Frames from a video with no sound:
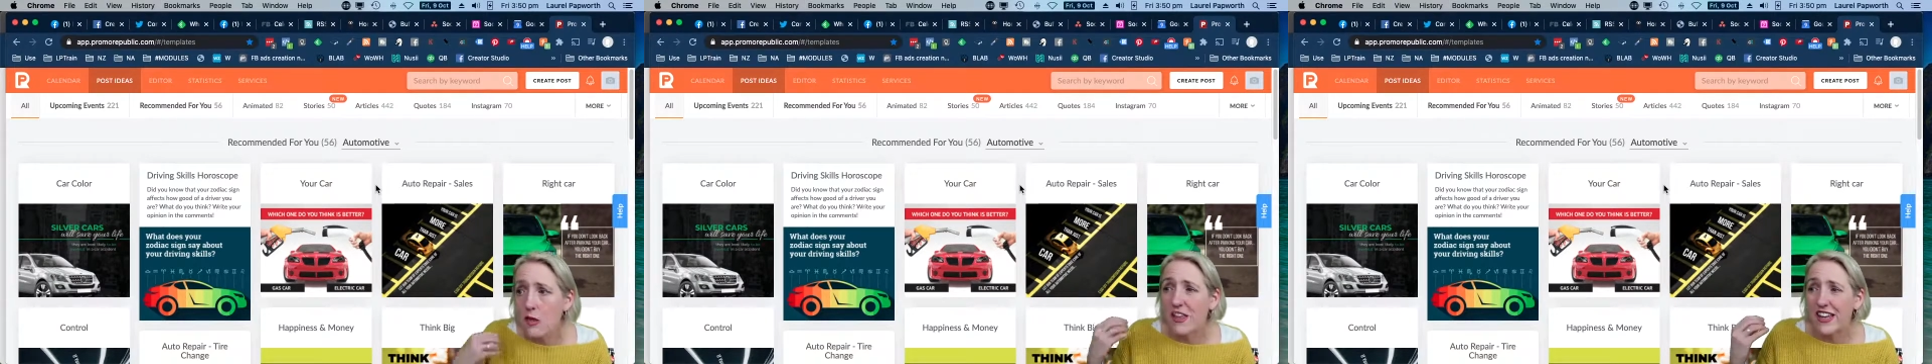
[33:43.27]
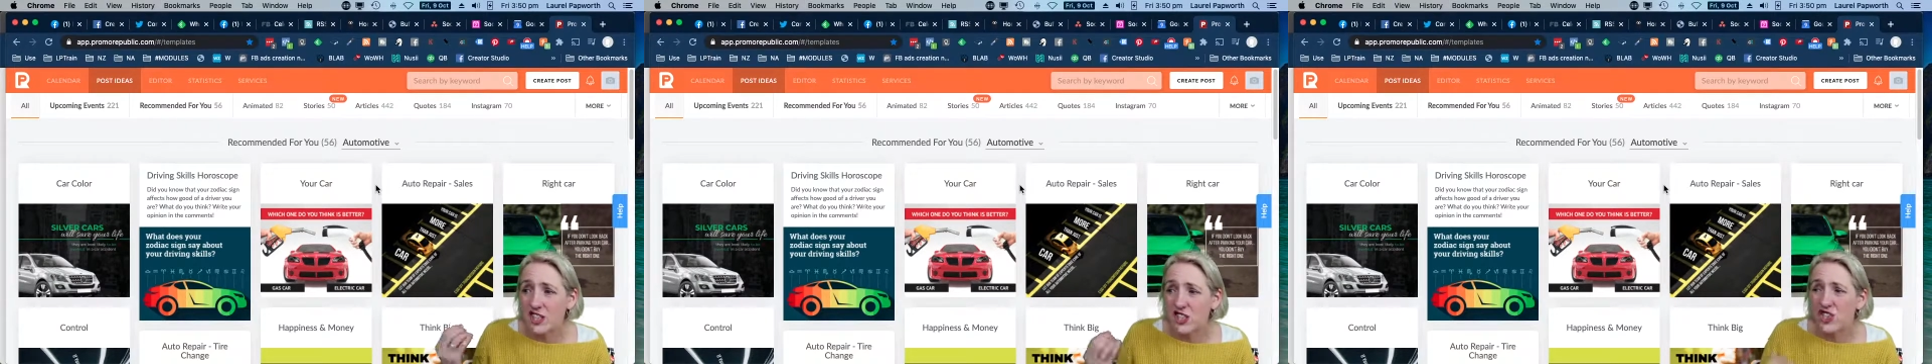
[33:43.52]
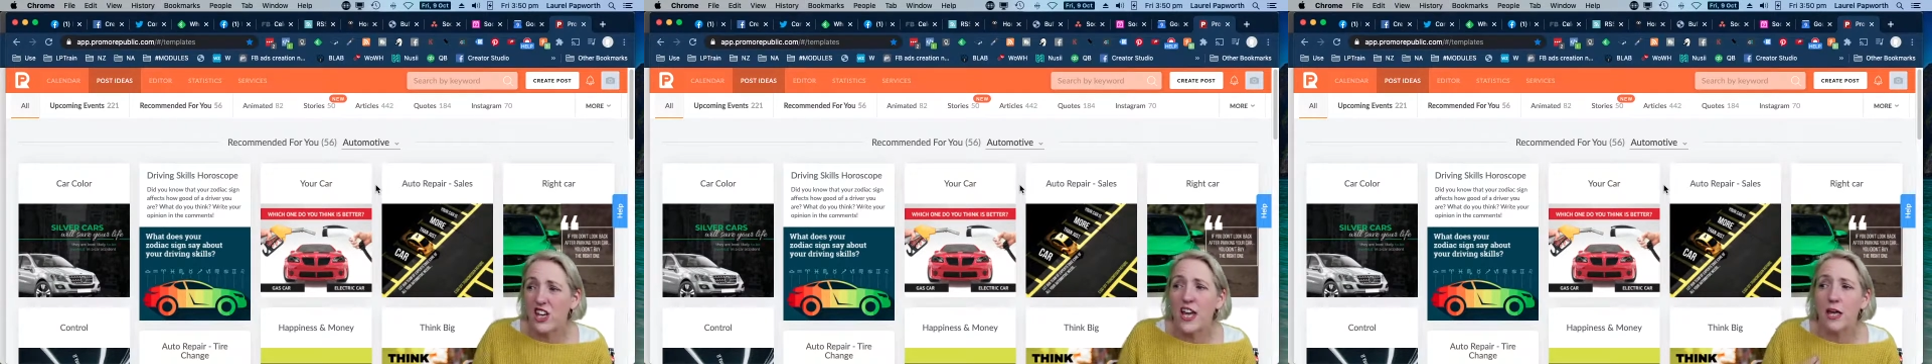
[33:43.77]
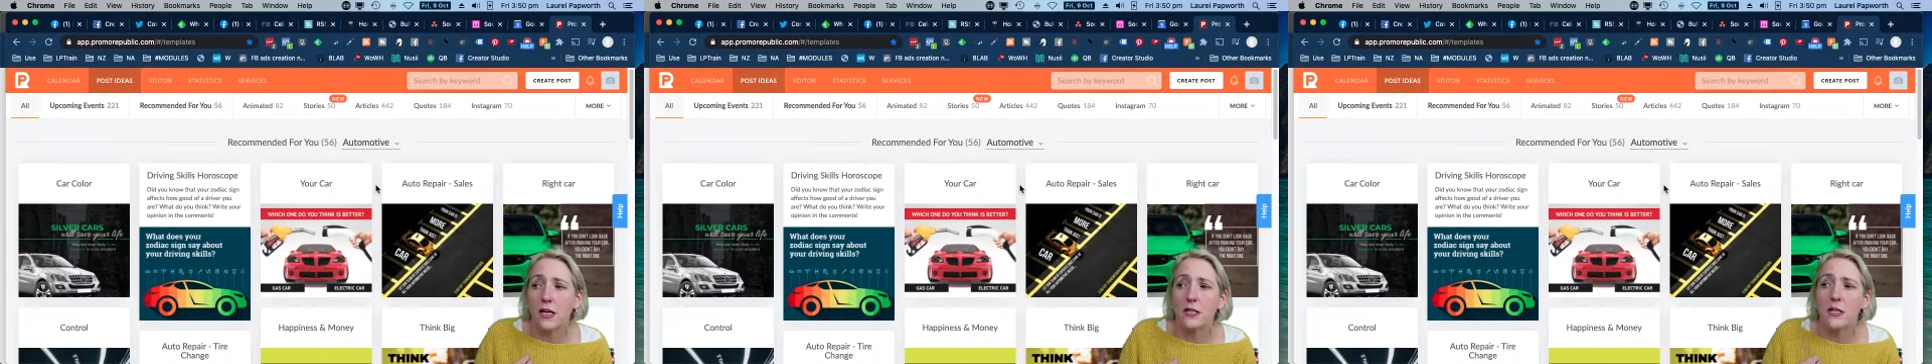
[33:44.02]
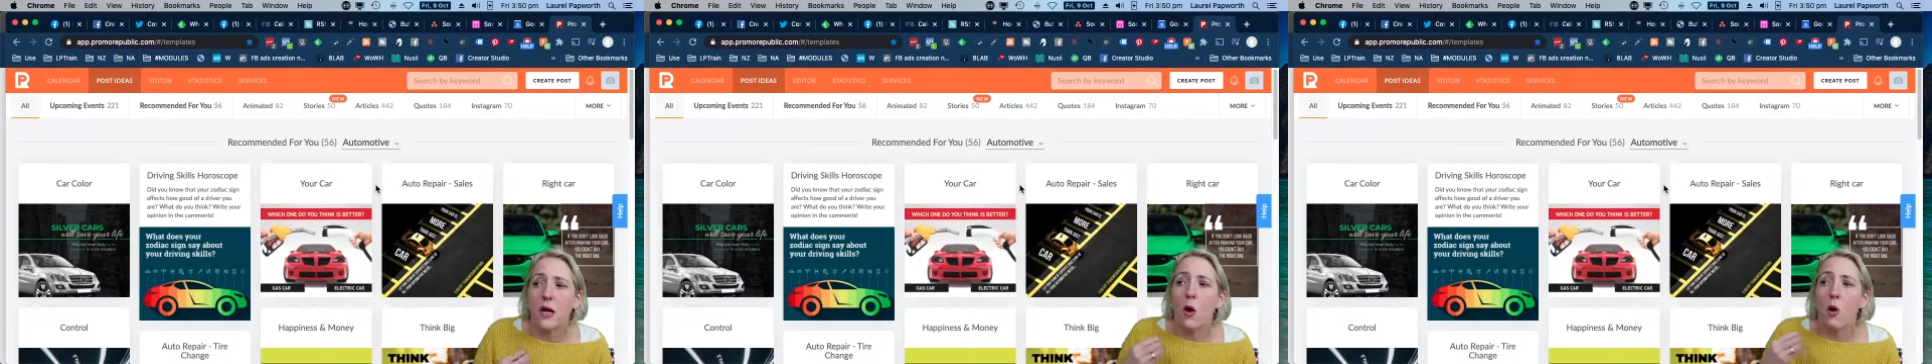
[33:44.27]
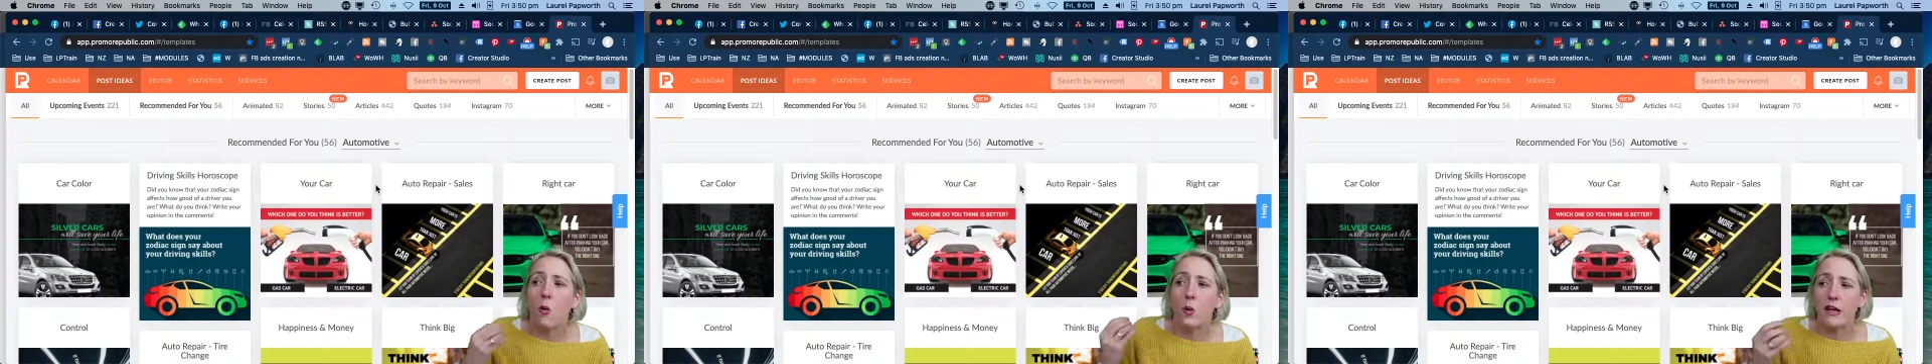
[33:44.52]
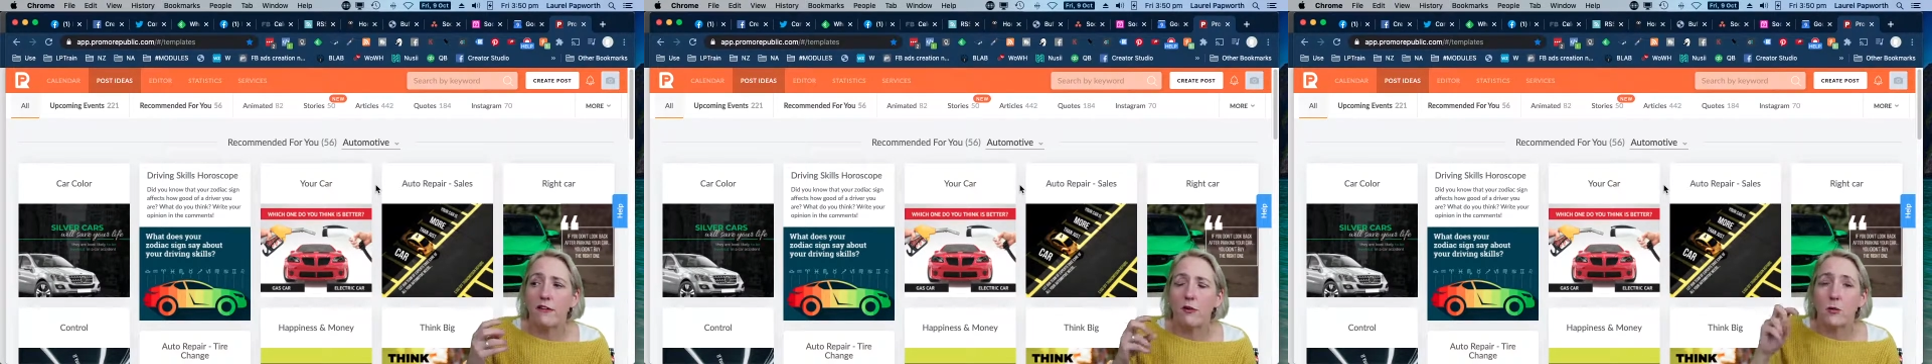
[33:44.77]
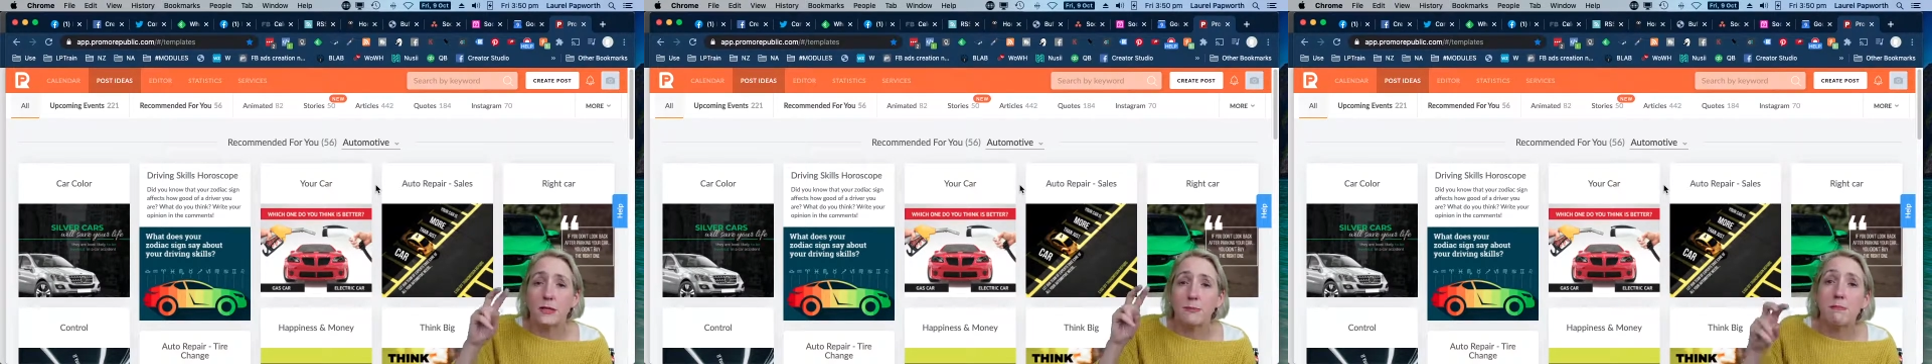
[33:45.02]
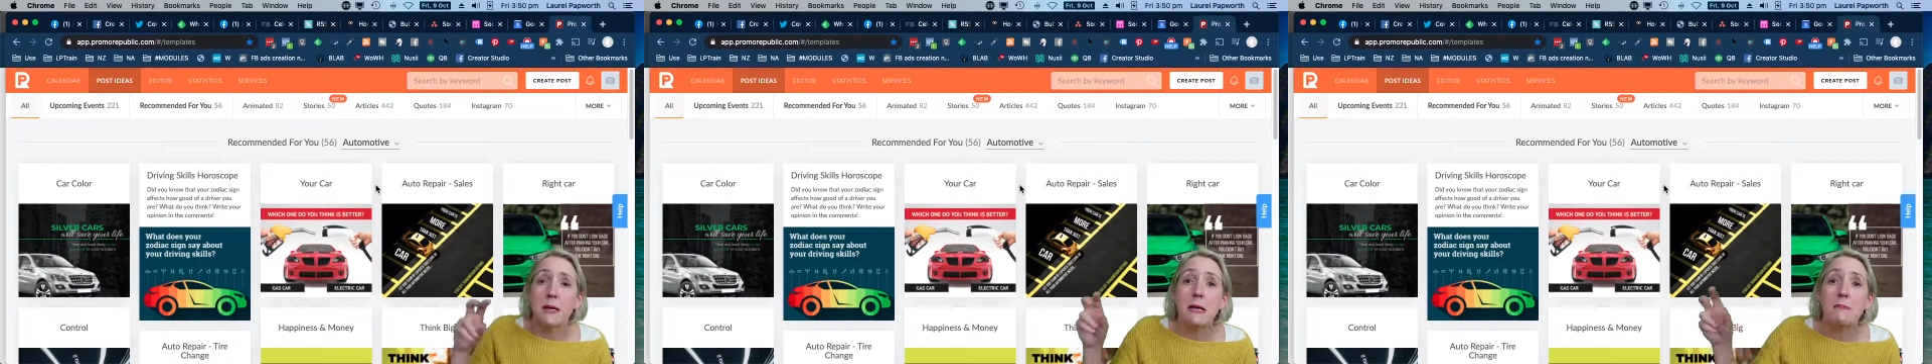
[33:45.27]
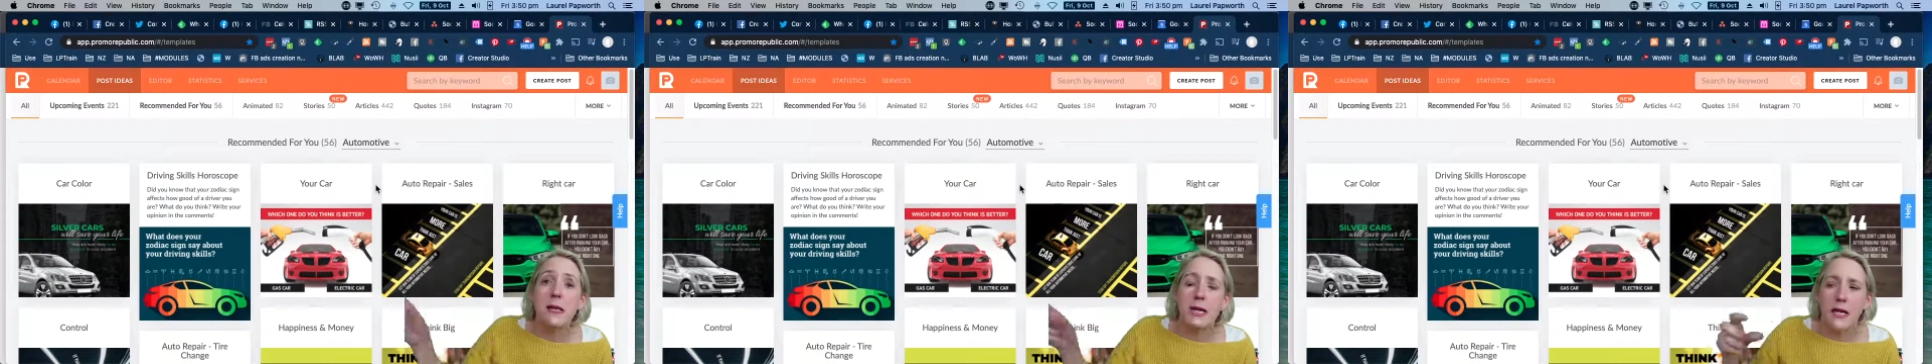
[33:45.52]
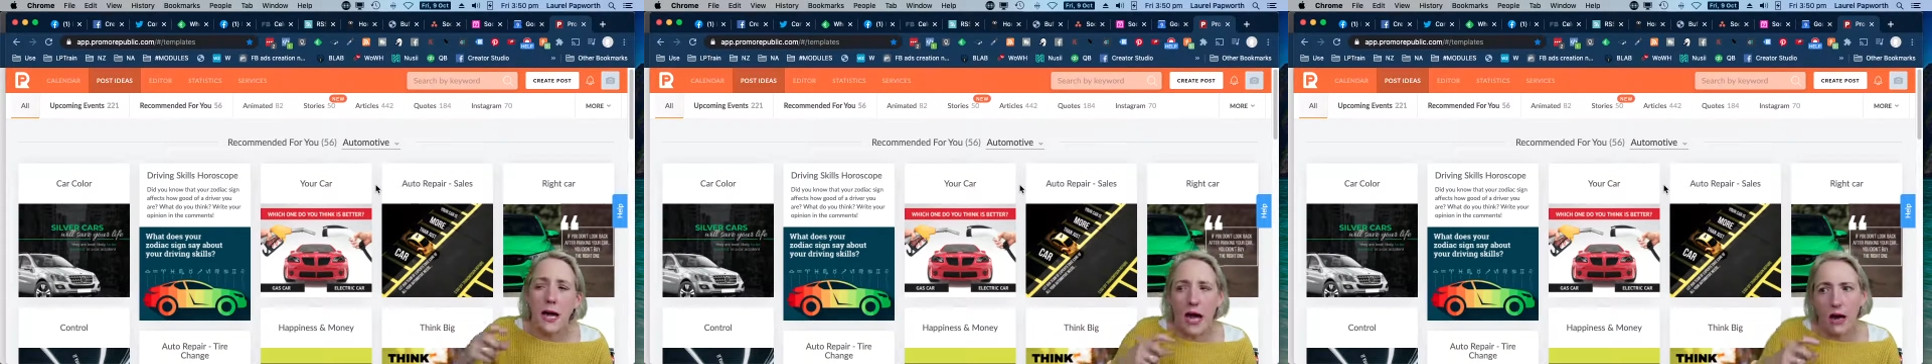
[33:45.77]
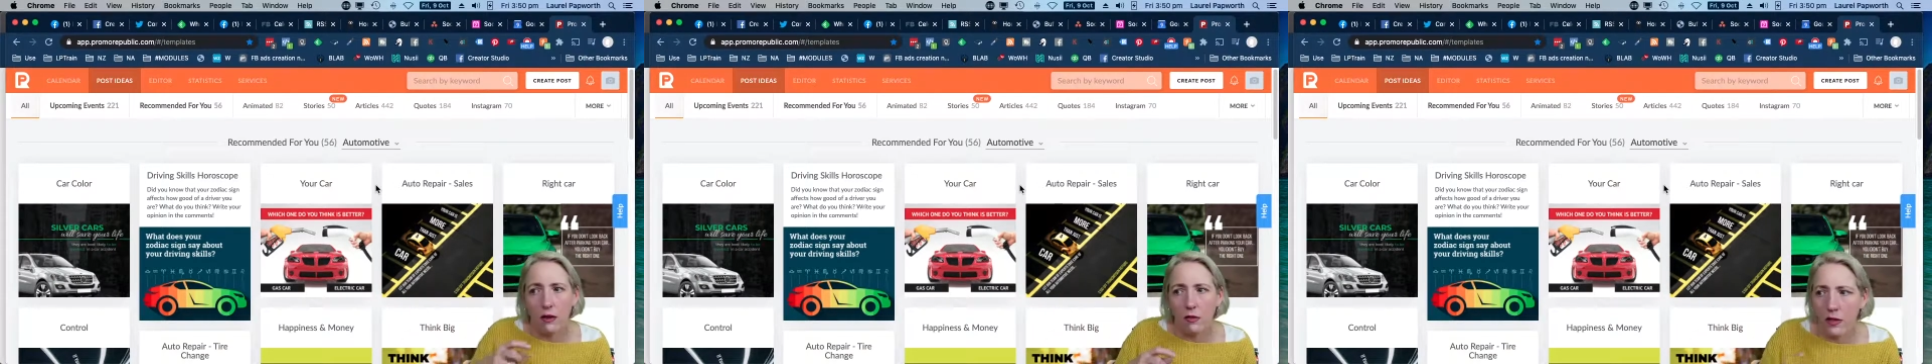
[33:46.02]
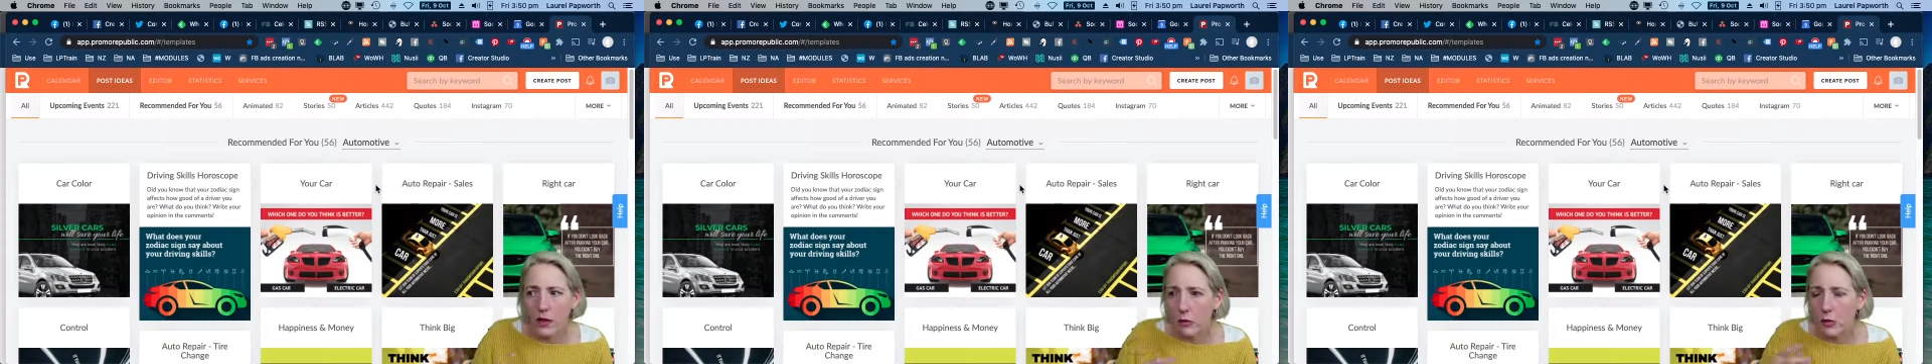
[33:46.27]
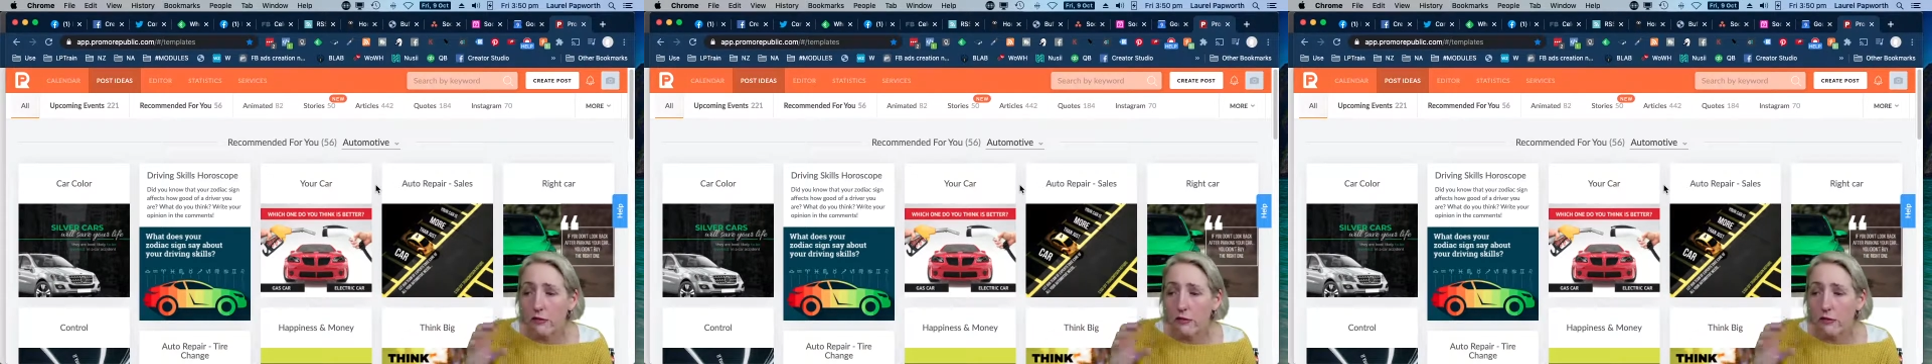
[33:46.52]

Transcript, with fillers: They shared whatever was memeing out there,